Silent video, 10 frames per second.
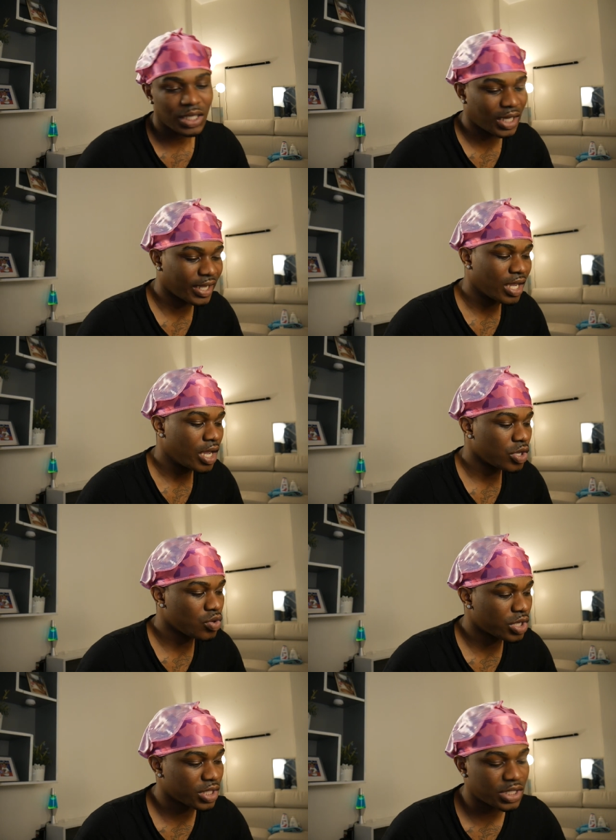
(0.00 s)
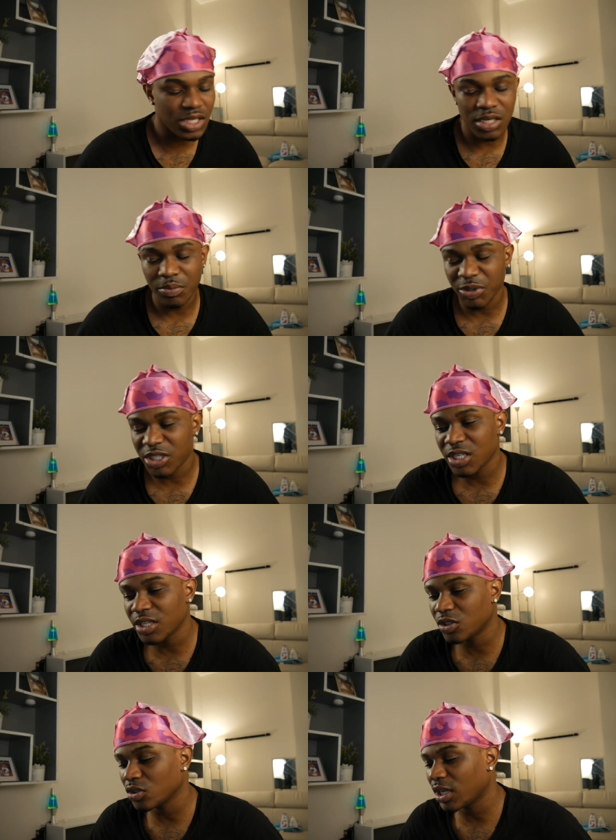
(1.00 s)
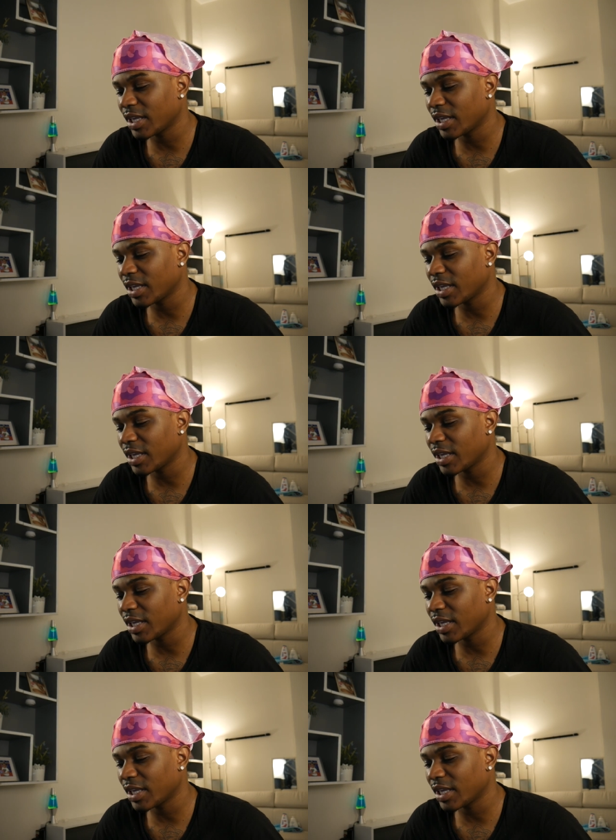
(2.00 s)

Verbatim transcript: Like you can see the potential.